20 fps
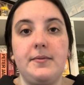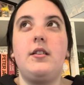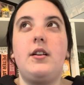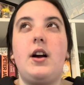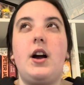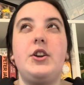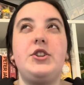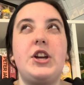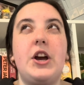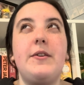
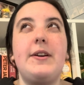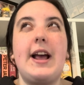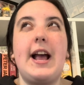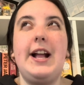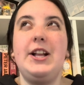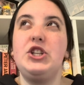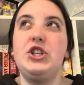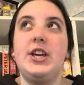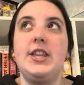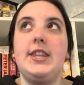I don't
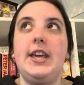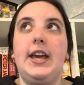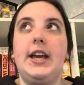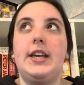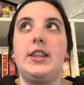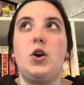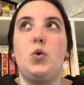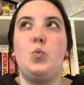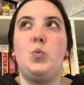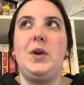actually think
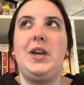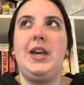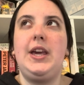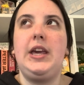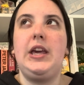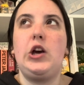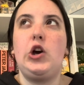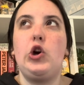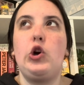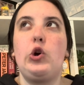that
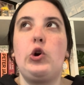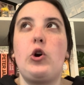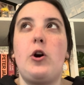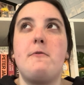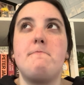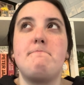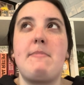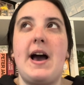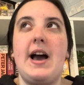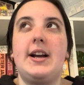we
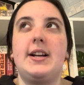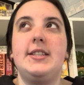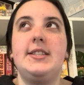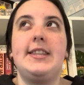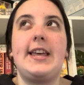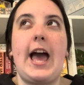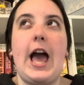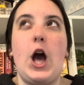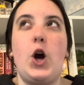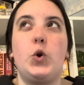got back to
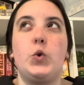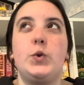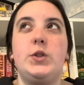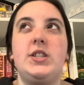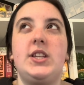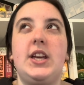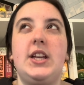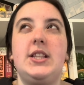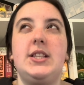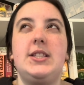the house
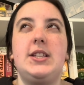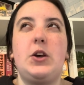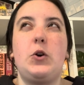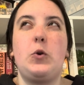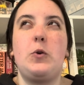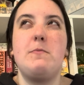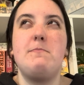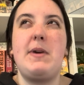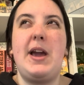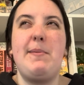
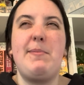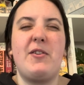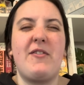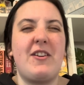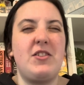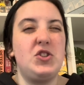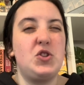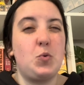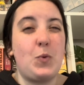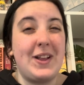until maybe
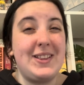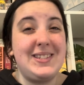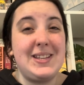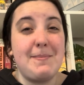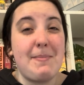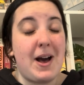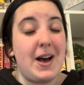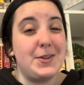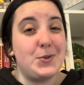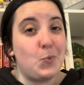around
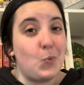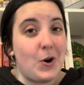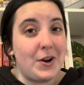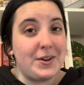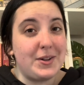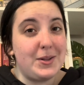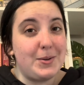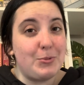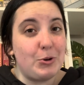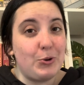1:20
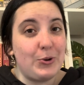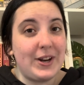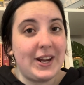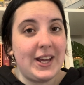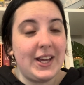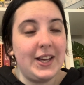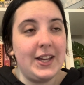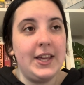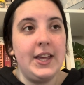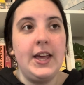in the
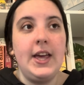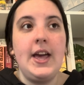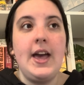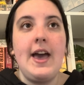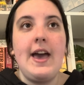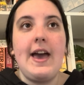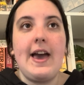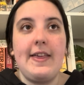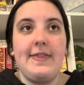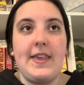morning,
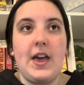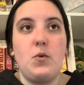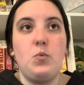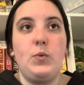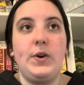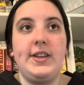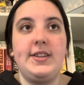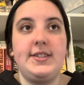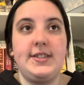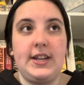and then
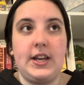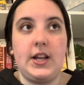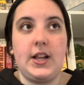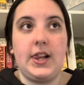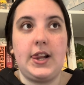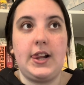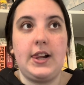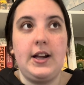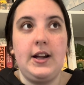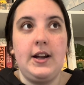we
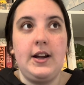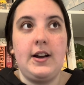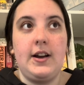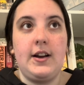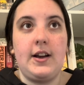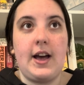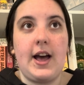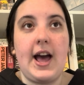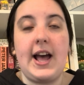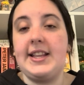still
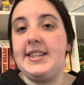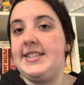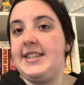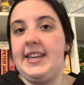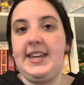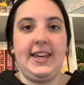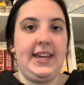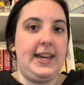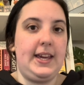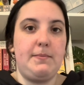had
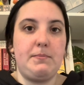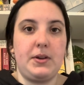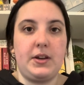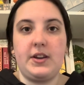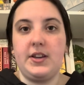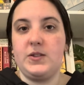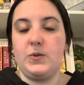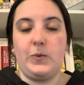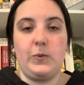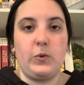to eat
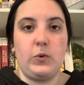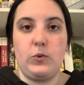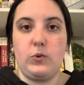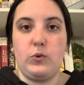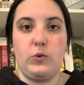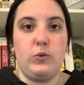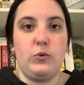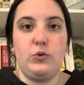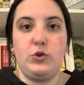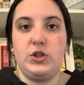because we were
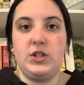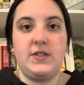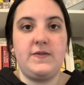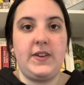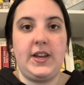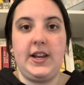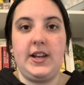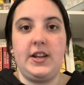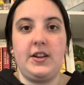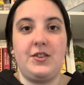all just
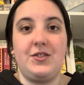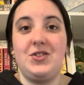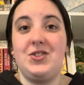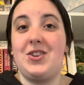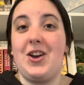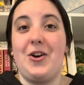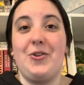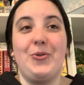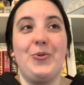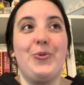feeling
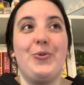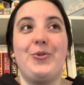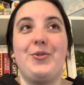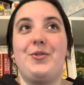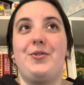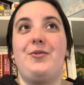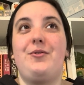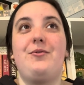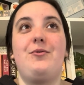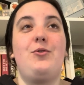so
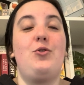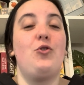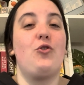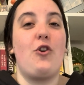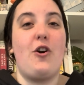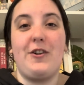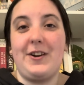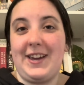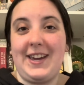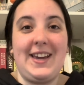
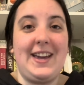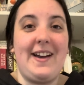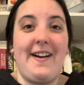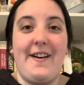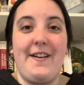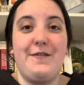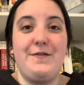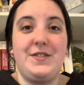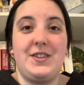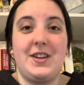groggy
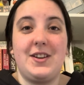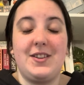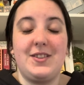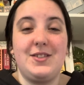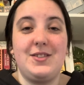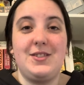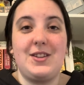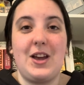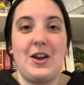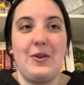after.
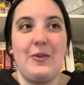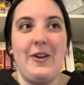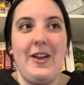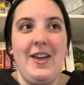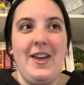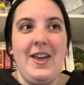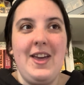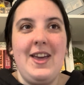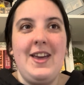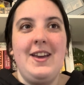So
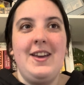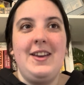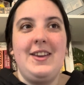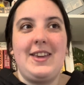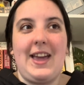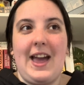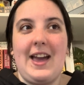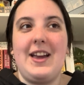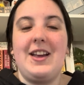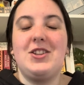
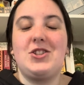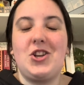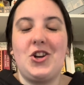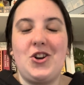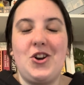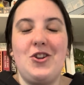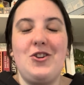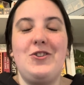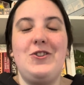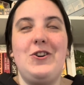yeah, it took
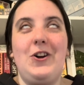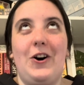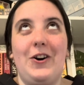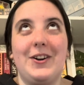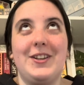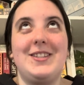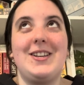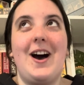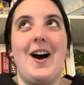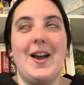a long
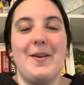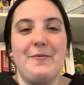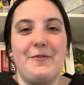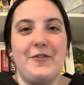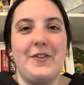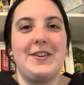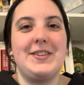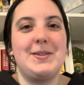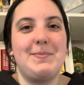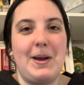time for
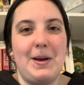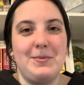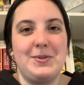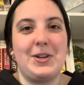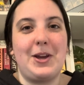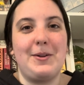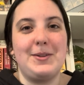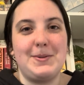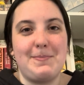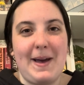us to be able to
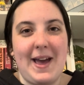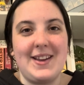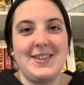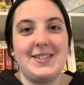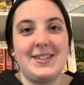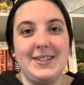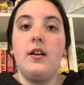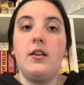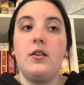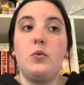go to bed.
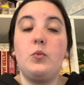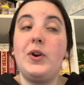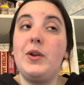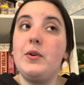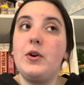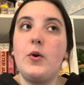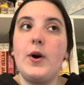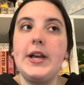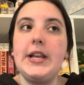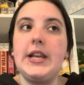We were
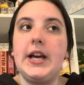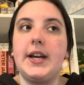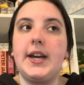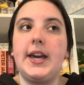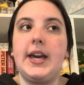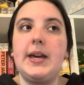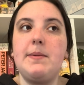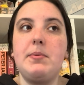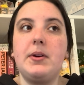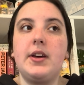quite
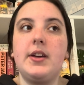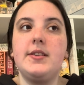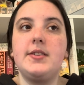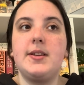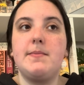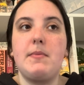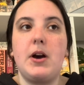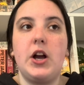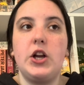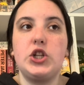lucky because the
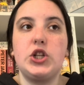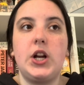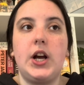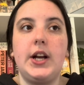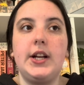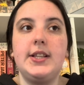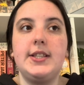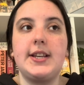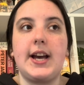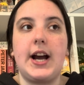merch
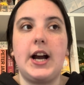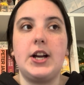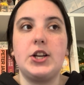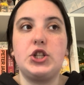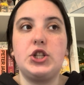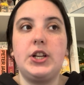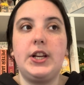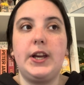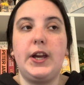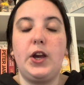lines
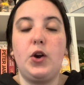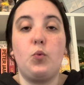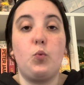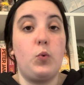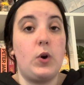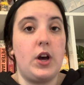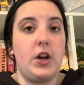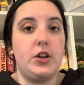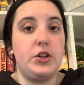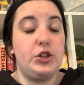actually
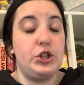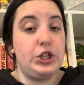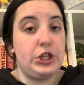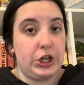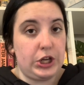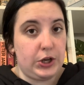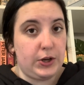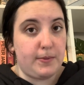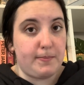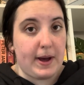weren't
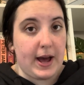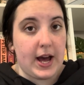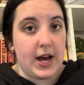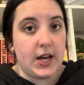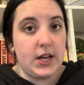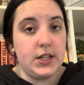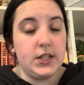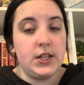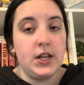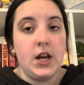too
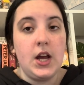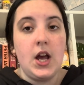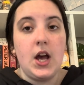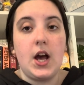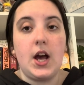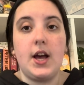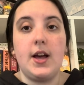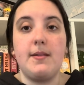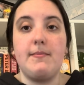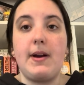bad.
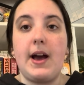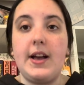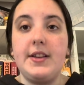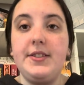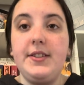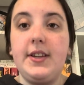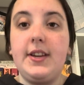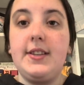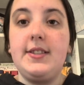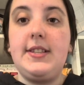As
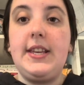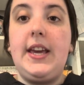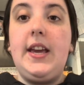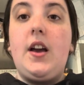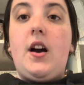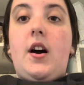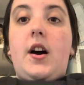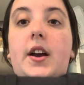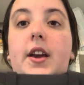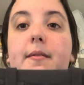you can see,
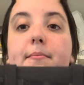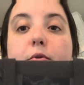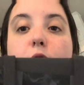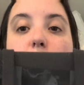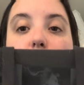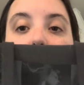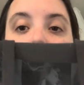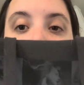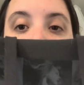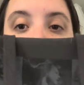I
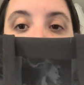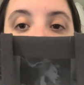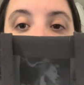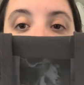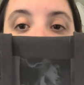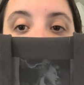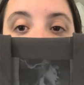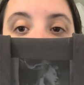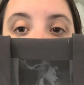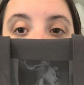bought
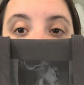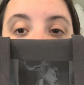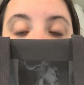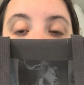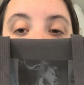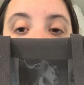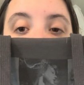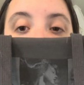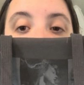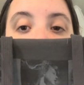this
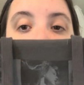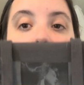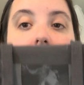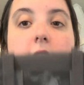hoodie.